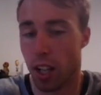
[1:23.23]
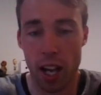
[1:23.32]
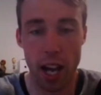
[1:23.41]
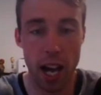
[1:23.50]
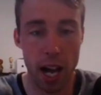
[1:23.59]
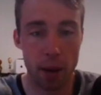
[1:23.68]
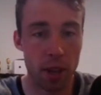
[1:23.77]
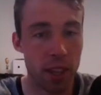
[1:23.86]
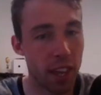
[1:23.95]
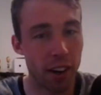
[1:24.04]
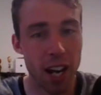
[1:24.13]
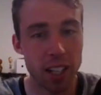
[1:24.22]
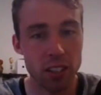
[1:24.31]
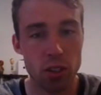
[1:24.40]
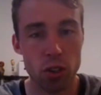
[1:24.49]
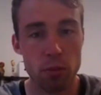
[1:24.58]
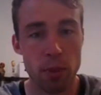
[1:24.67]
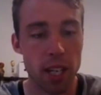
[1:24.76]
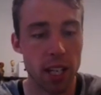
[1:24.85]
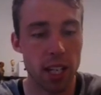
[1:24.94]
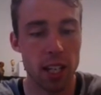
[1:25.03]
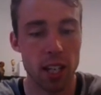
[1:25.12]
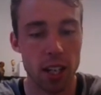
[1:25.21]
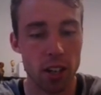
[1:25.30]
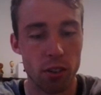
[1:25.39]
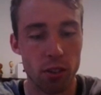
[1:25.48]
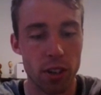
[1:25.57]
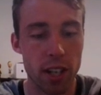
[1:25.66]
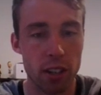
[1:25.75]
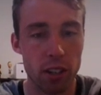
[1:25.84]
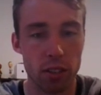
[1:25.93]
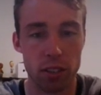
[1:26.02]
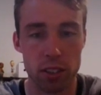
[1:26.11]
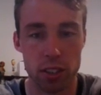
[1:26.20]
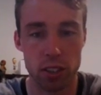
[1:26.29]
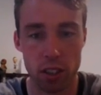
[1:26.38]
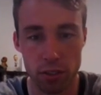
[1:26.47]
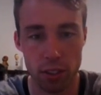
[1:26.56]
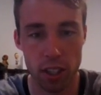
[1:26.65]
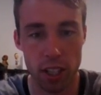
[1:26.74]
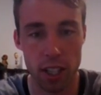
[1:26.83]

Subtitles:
There aren't too many real sort of